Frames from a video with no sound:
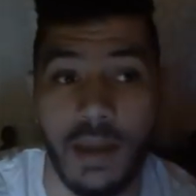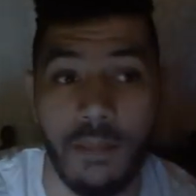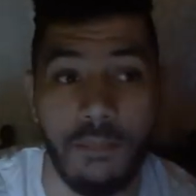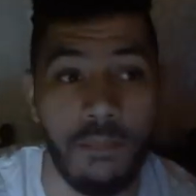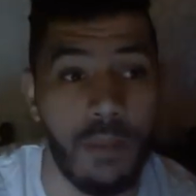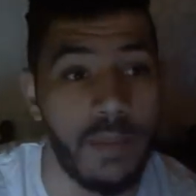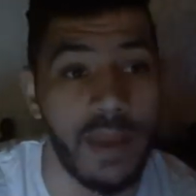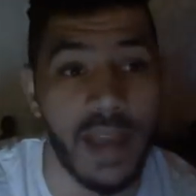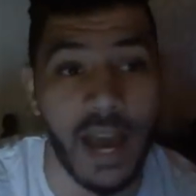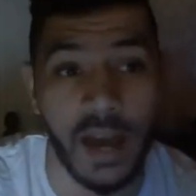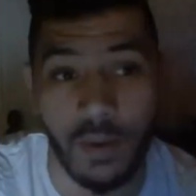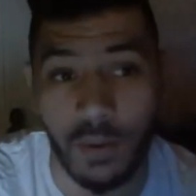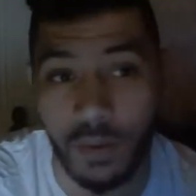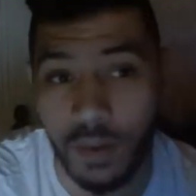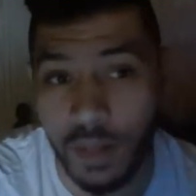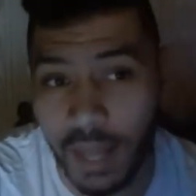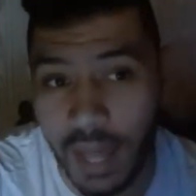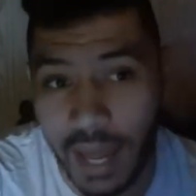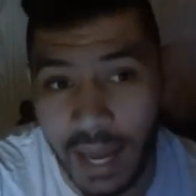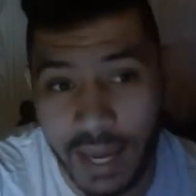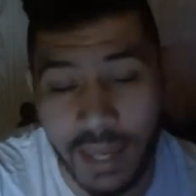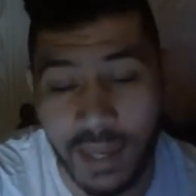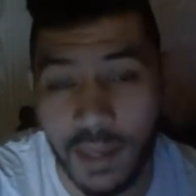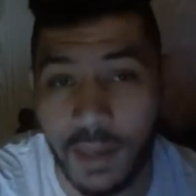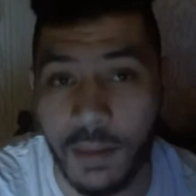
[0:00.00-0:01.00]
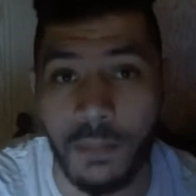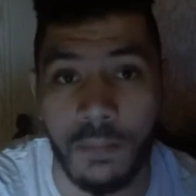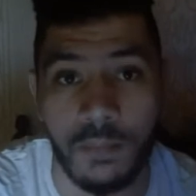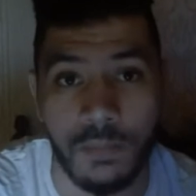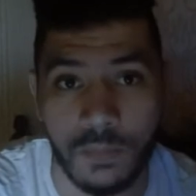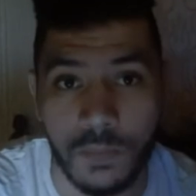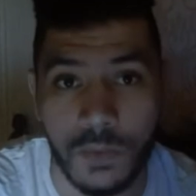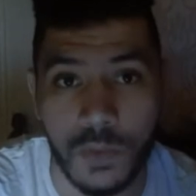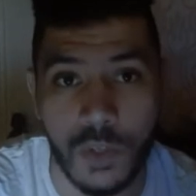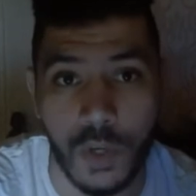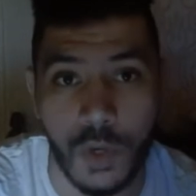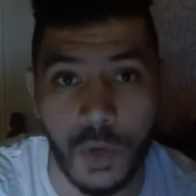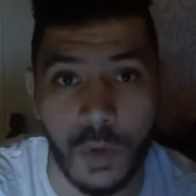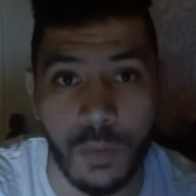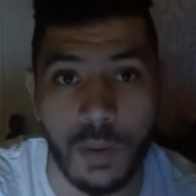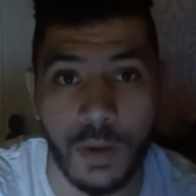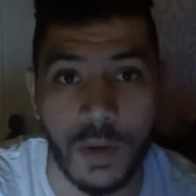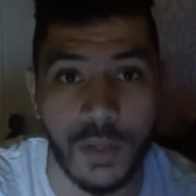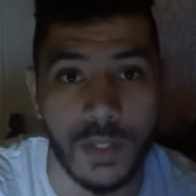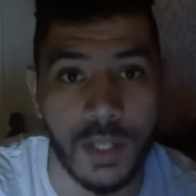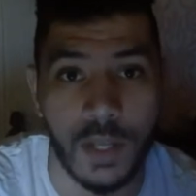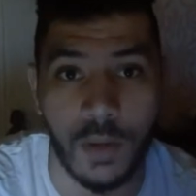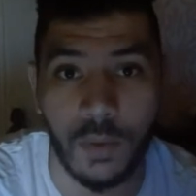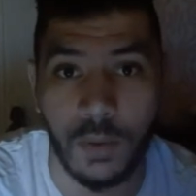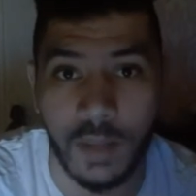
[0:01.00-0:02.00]
maybe I don't like him too
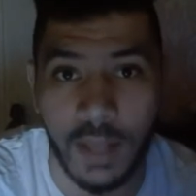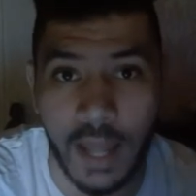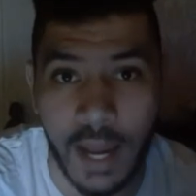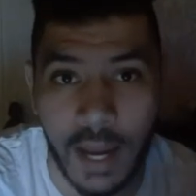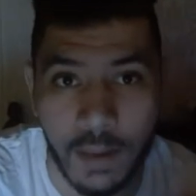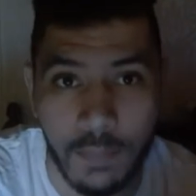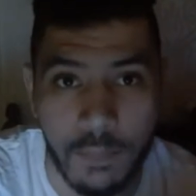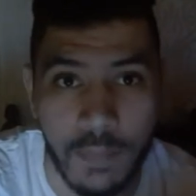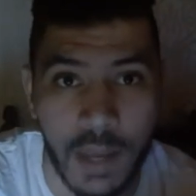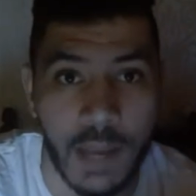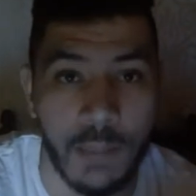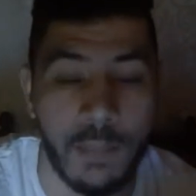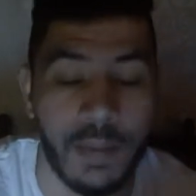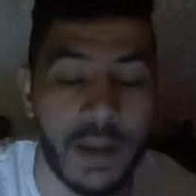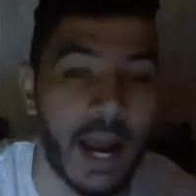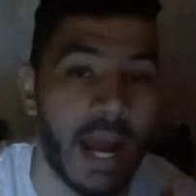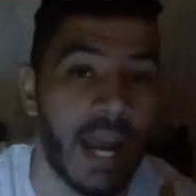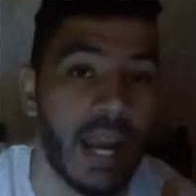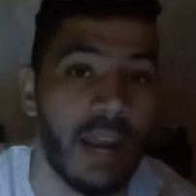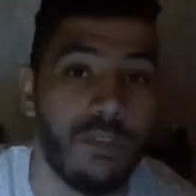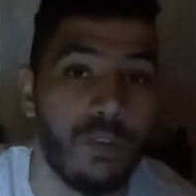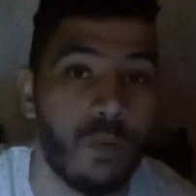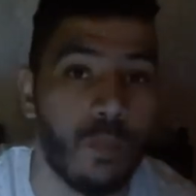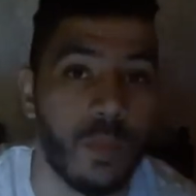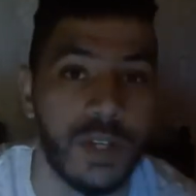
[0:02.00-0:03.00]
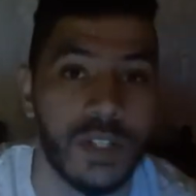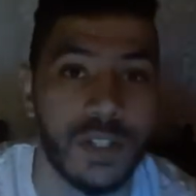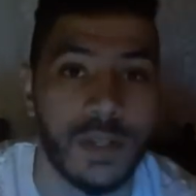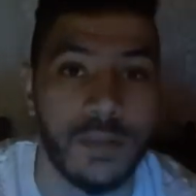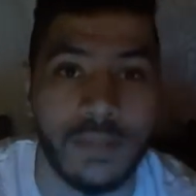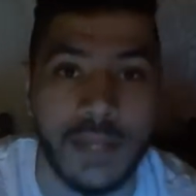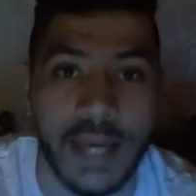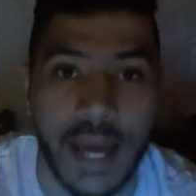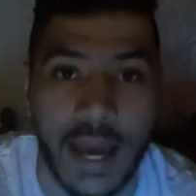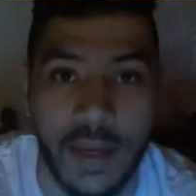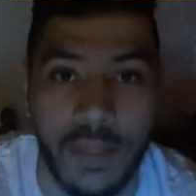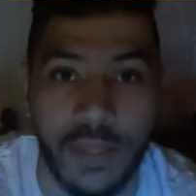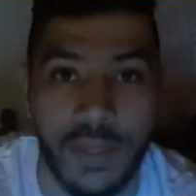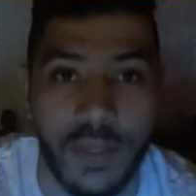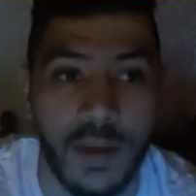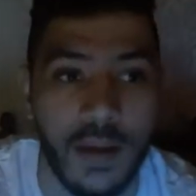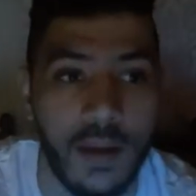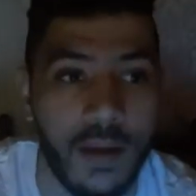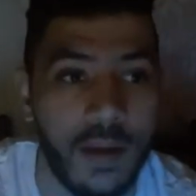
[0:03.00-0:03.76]
because they don't like me, but I never wish them death.